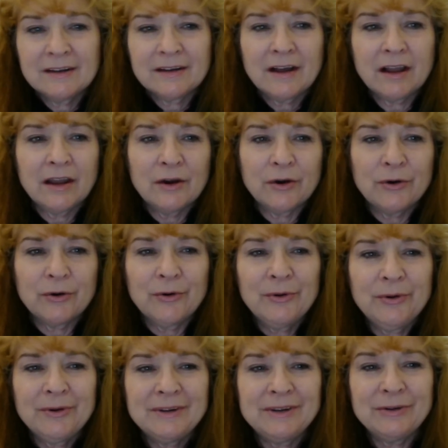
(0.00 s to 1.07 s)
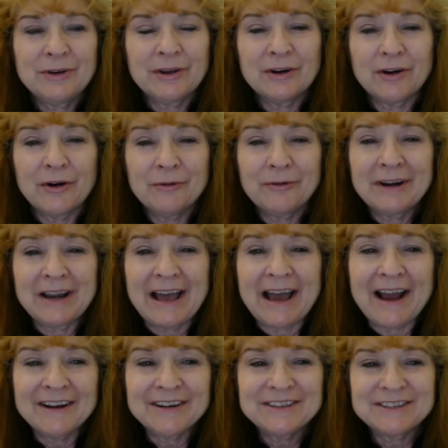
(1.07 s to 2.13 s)
Hello, you can all
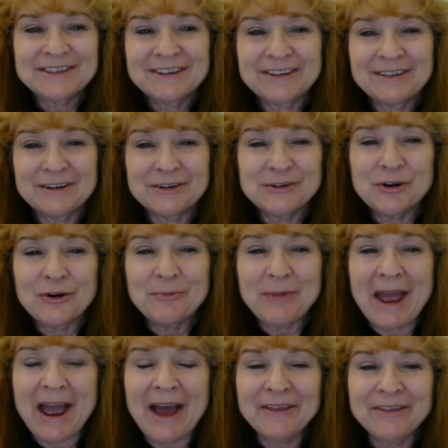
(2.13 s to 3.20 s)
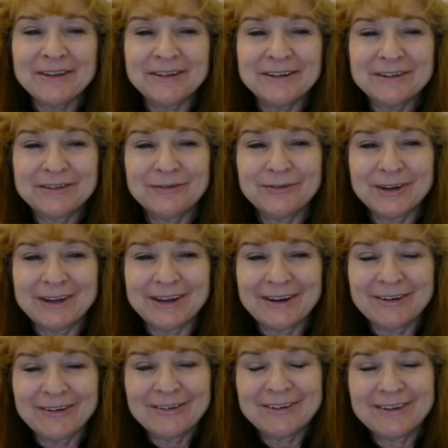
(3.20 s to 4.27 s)
relax. There's no math in this
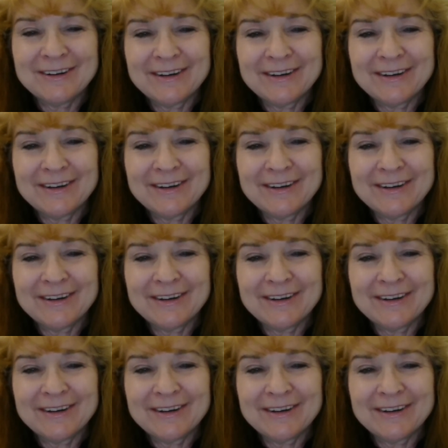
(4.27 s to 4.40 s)
video.